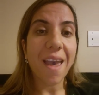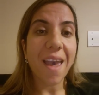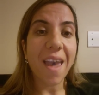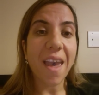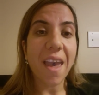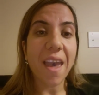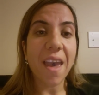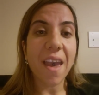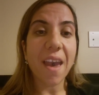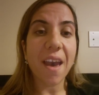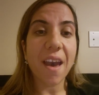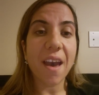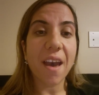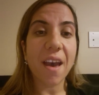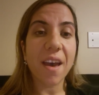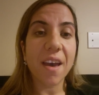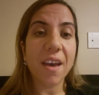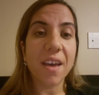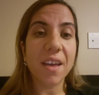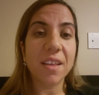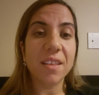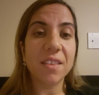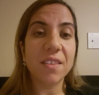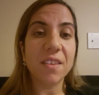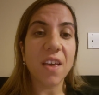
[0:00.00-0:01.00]

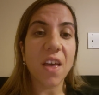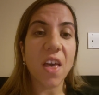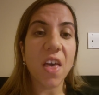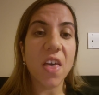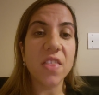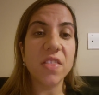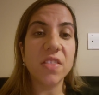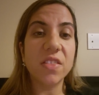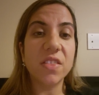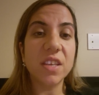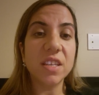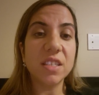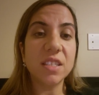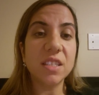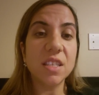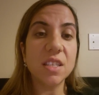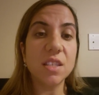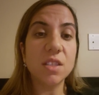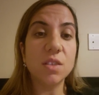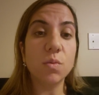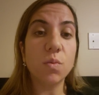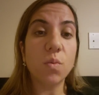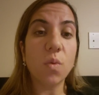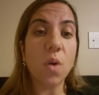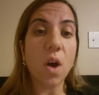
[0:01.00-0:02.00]
And this
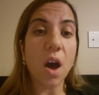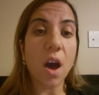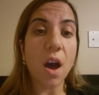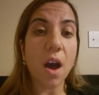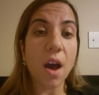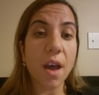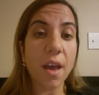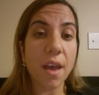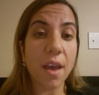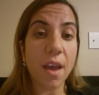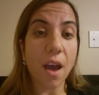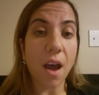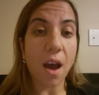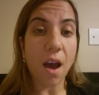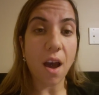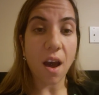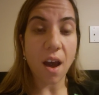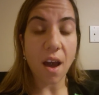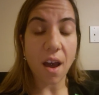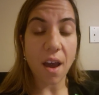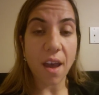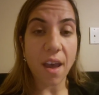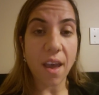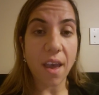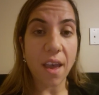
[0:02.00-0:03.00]
is why
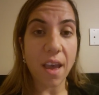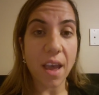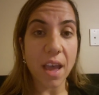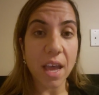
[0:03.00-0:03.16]
I